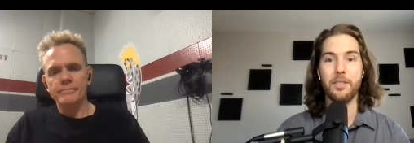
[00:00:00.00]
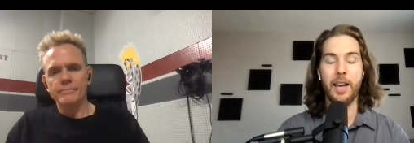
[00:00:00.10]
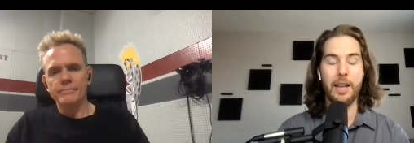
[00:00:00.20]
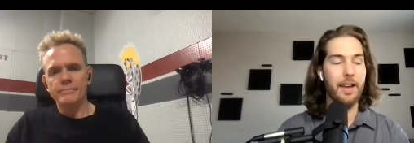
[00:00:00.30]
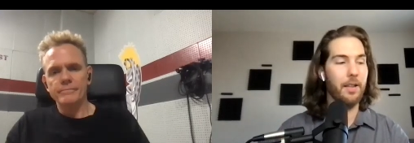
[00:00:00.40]

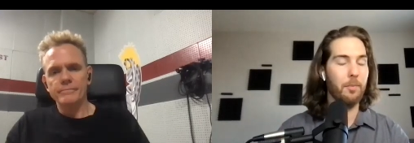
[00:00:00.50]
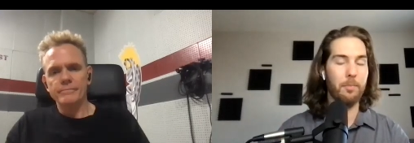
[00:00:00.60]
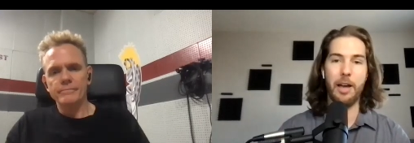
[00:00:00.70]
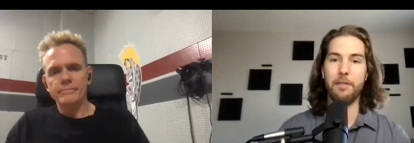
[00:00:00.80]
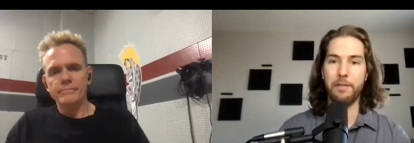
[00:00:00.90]
Speaker 1: Uh, that
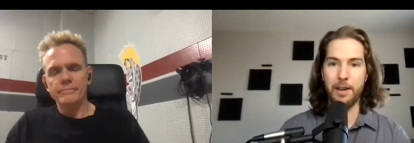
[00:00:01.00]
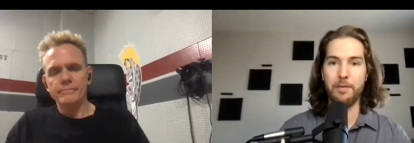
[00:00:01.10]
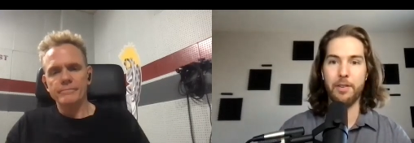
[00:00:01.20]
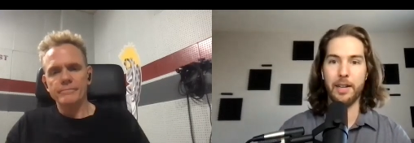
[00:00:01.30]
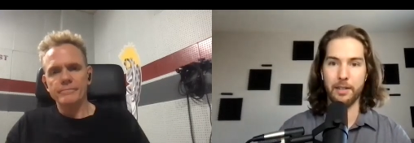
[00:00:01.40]
my
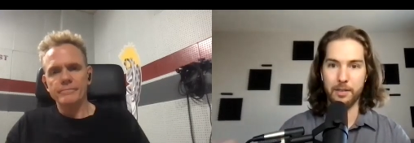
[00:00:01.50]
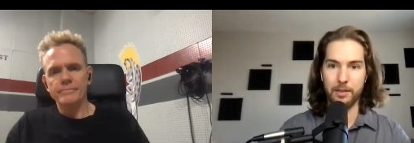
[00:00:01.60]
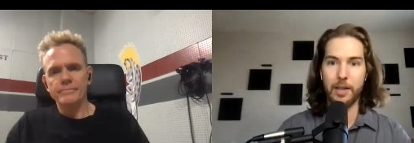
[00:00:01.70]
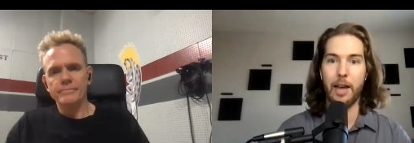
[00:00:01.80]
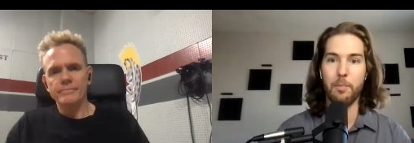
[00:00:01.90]
favorite
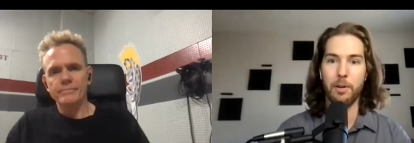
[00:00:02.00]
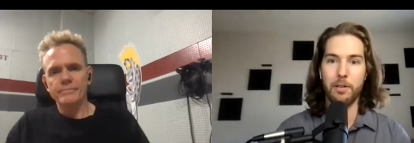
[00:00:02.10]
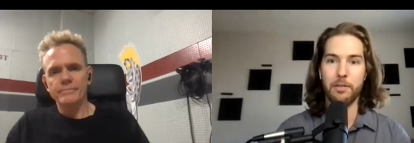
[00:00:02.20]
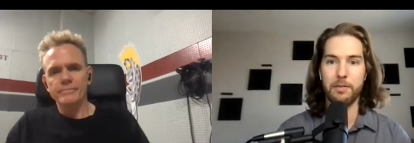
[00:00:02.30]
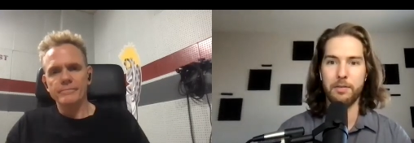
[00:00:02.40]
type
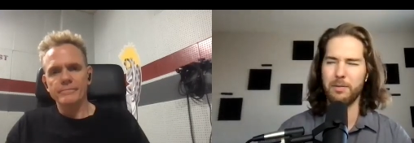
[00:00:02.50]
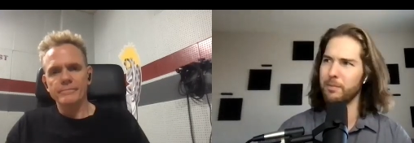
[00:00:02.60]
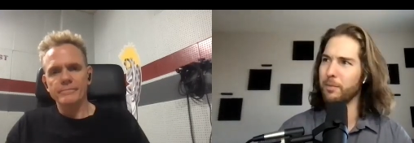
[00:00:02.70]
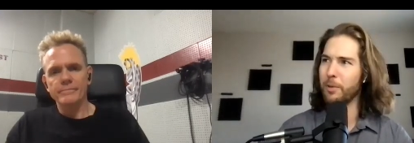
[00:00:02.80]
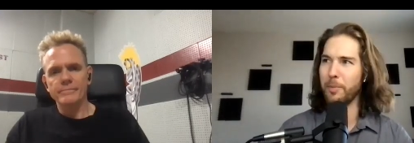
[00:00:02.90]
of
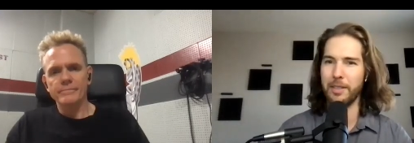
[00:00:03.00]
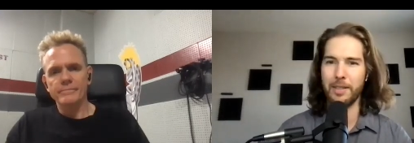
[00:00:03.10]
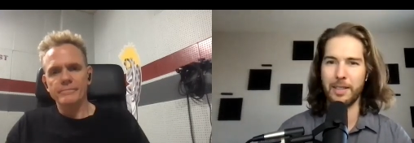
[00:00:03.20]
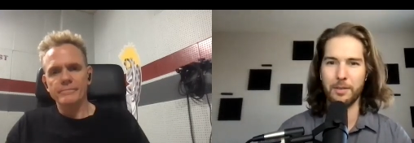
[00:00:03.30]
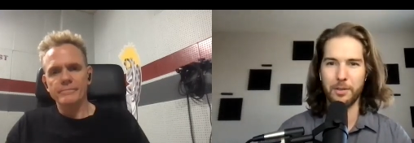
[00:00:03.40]
women.
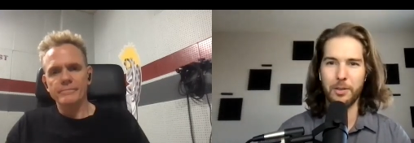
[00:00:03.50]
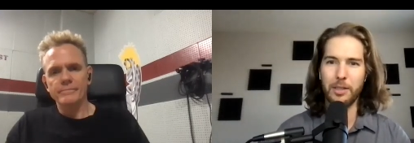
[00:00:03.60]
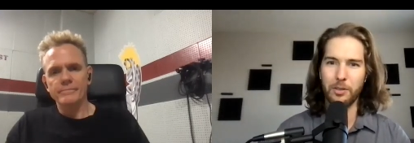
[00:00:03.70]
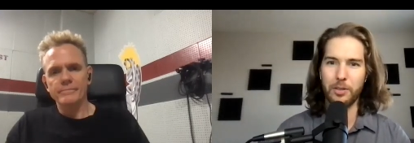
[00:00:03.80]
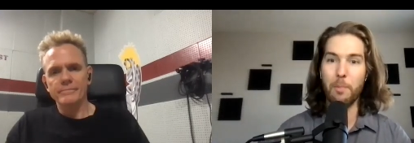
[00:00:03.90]
That's
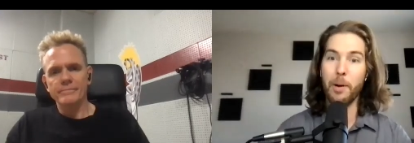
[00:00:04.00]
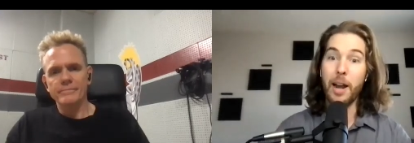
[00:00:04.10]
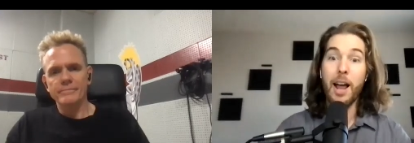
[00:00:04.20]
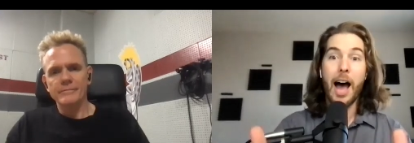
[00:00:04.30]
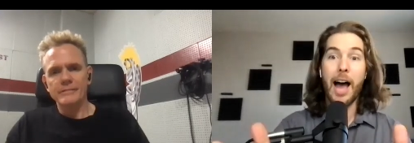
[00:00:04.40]
strange to say, but
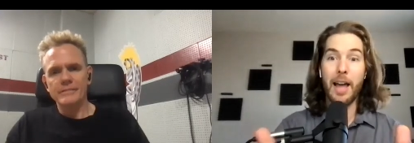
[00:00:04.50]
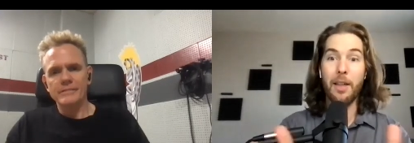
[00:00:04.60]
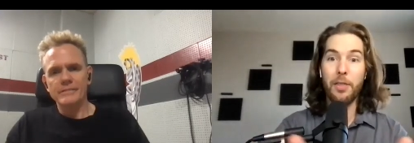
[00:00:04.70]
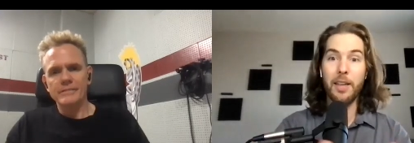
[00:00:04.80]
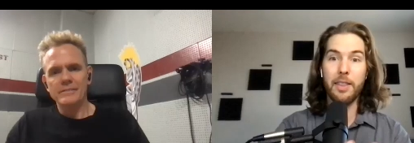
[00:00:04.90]
I, I
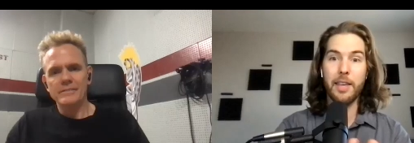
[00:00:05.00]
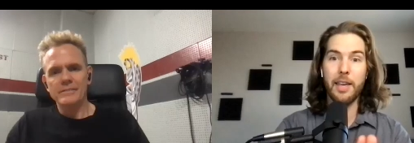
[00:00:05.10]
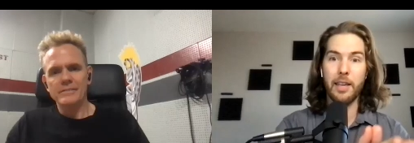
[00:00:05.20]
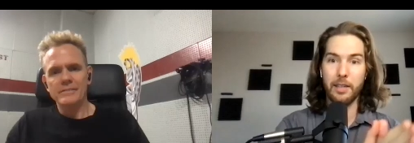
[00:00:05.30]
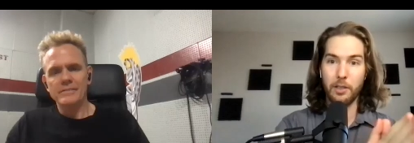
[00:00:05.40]
think
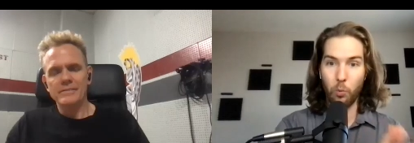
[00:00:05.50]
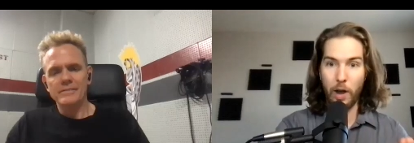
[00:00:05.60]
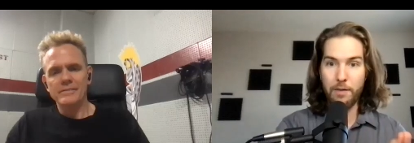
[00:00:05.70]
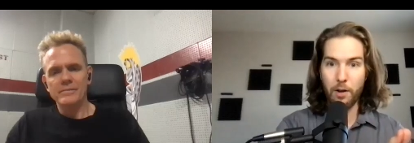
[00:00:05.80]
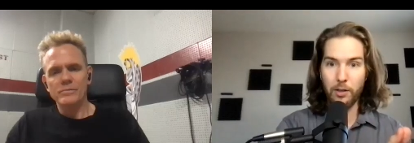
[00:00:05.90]
that it, your
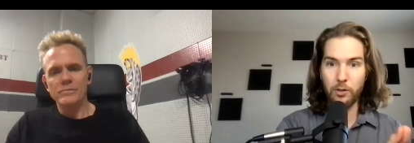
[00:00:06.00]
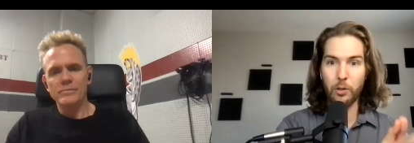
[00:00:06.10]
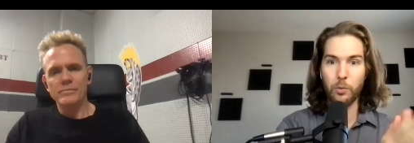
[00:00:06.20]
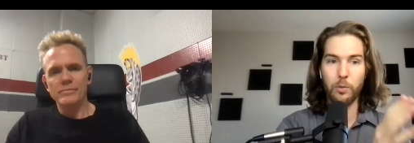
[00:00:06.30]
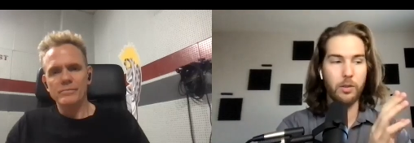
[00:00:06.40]
wife
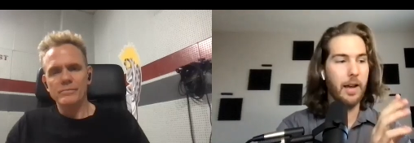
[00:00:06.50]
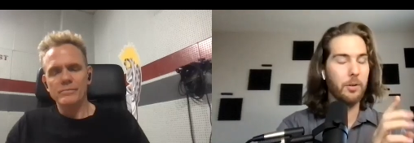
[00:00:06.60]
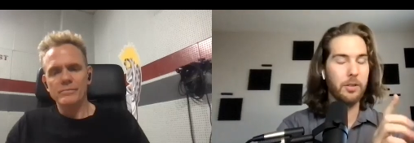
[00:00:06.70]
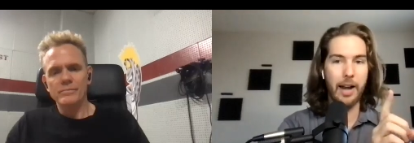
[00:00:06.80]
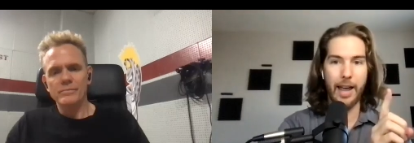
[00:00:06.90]
also. I was
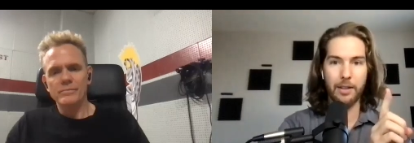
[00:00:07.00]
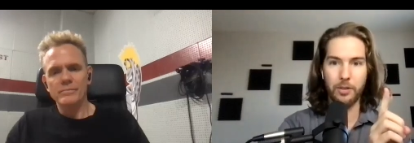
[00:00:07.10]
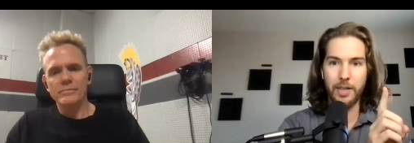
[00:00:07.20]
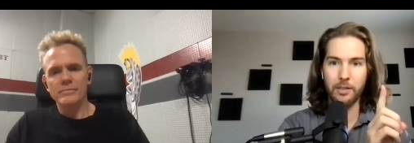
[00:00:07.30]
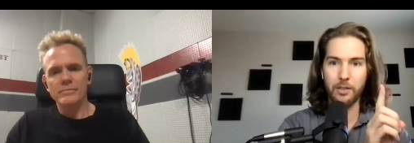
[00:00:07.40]
going to ask
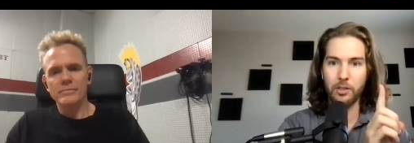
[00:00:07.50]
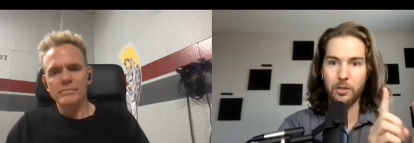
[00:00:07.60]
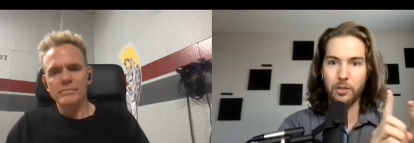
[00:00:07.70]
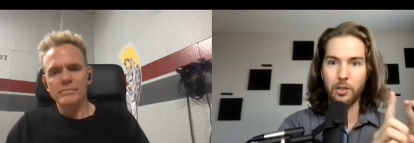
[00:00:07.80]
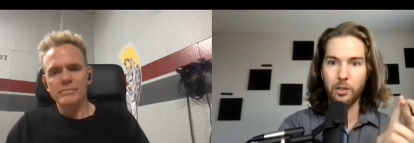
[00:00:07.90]
this
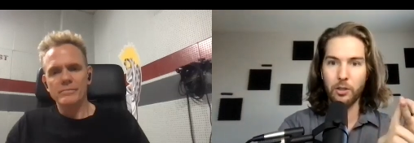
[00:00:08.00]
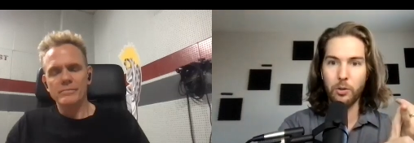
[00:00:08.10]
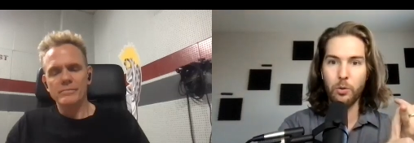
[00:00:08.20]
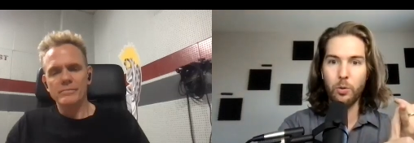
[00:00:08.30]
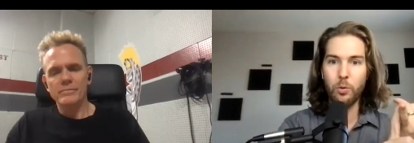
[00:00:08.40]
because
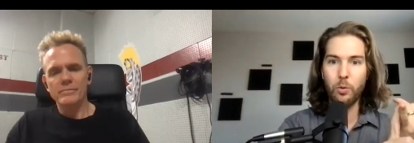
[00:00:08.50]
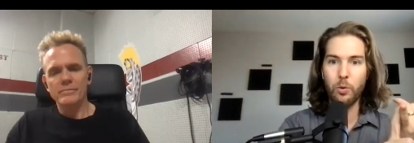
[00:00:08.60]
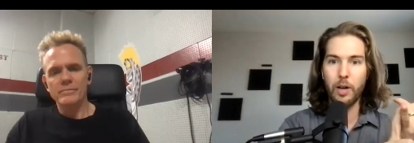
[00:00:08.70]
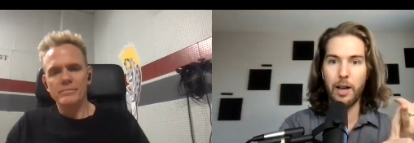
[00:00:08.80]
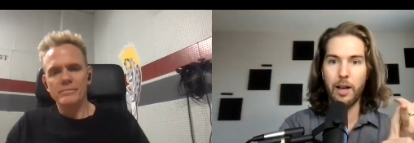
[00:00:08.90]
you,
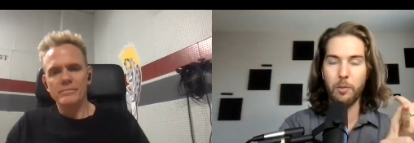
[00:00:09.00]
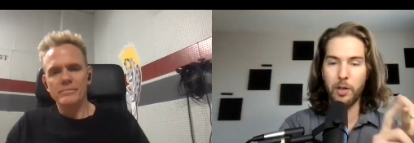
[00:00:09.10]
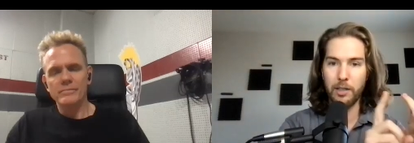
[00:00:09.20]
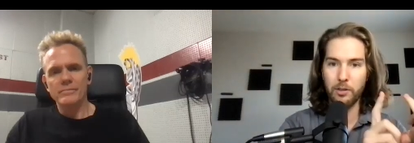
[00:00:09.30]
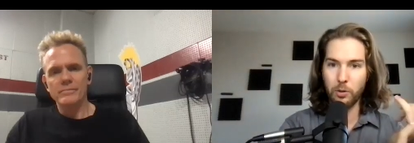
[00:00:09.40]
um, you
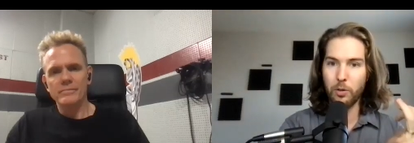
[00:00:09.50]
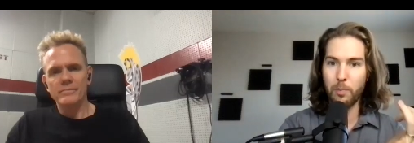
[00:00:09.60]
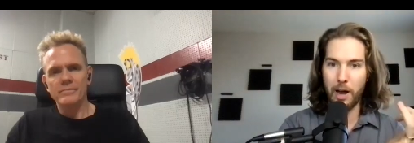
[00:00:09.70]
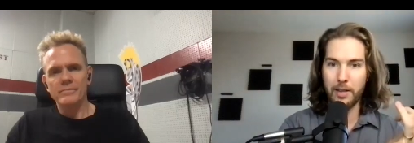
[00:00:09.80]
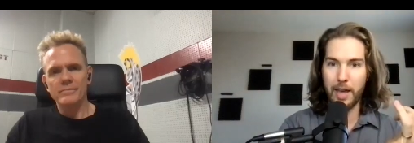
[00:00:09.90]
guys do the
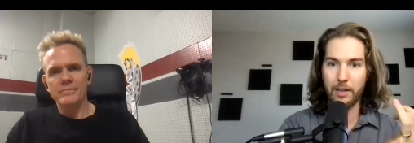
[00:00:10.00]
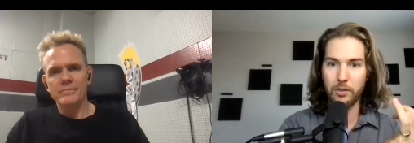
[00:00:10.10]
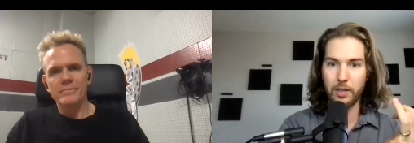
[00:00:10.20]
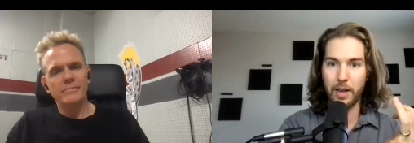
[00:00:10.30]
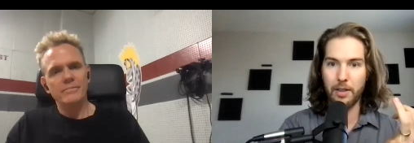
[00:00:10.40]
podcast
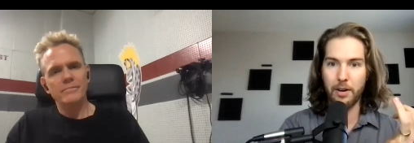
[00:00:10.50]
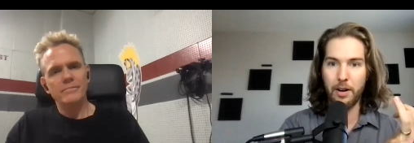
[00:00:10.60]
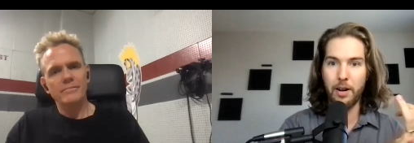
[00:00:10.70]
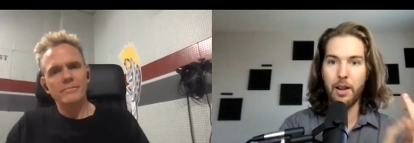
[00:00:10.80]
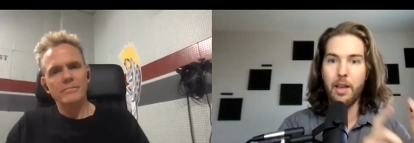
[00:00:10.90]

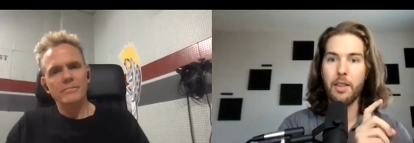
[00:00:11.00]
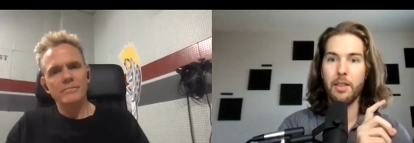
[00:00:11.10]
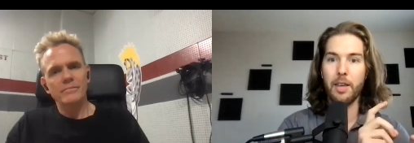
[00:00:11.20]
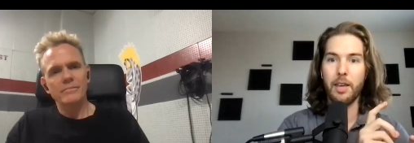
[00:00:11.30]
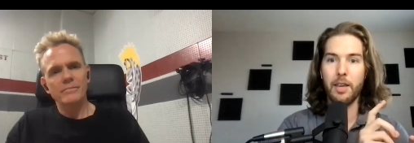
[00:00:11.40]
together,
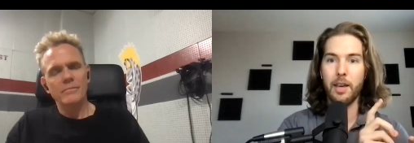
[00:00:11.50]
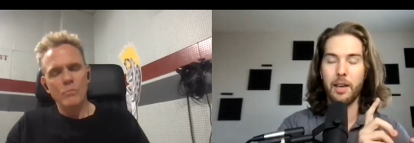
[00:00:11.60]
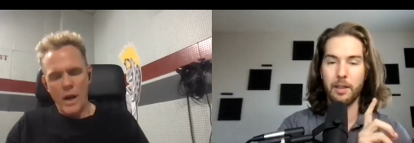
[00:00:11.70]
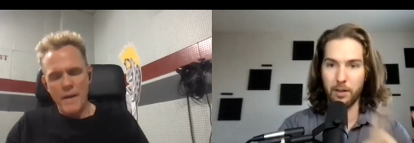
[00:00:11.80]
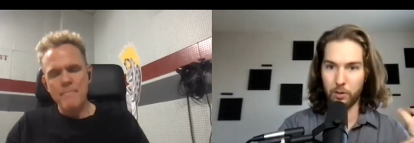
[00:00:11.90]
the, uh,
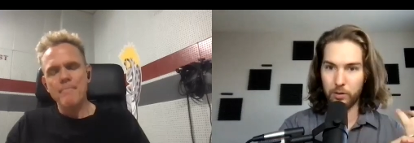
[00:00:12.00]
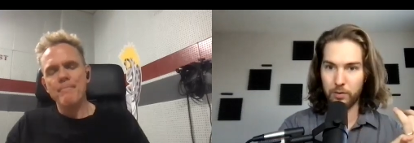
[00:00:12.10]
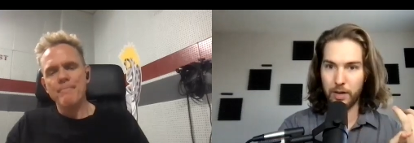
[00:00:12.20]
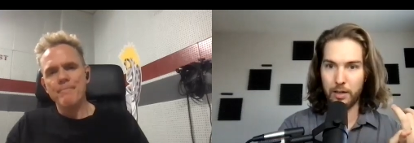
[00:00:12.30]
right. the Christopher Titus